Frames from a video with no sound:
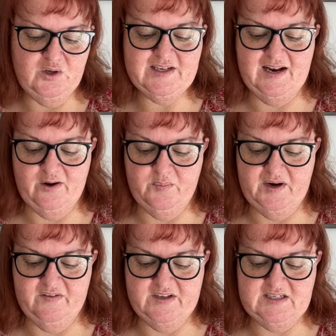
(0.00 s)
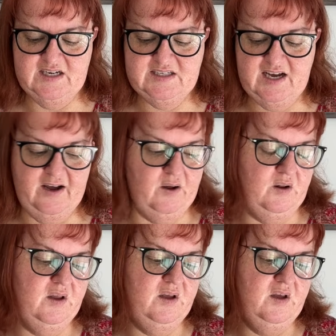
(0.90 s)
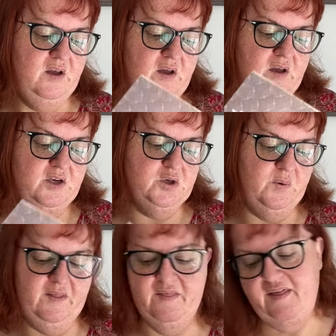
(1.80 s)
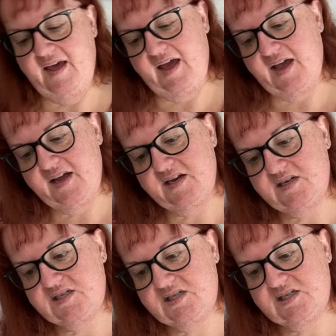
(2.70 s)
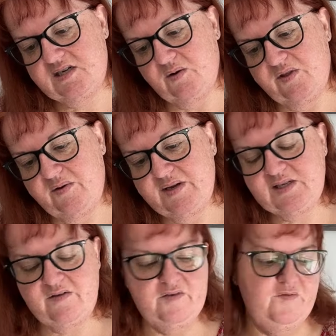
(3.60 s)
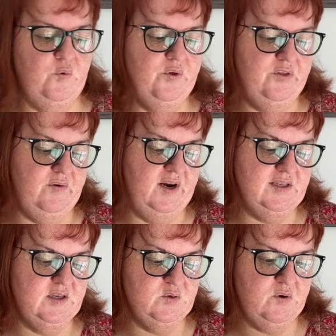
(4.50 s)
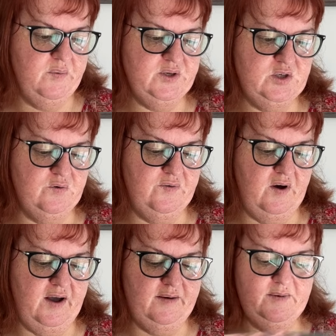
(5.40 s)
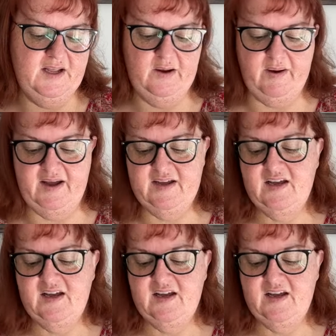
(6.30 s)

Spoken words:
a little bit of the detail doing that. Although it is over 4 threads, so it's probably still fine. Anyway,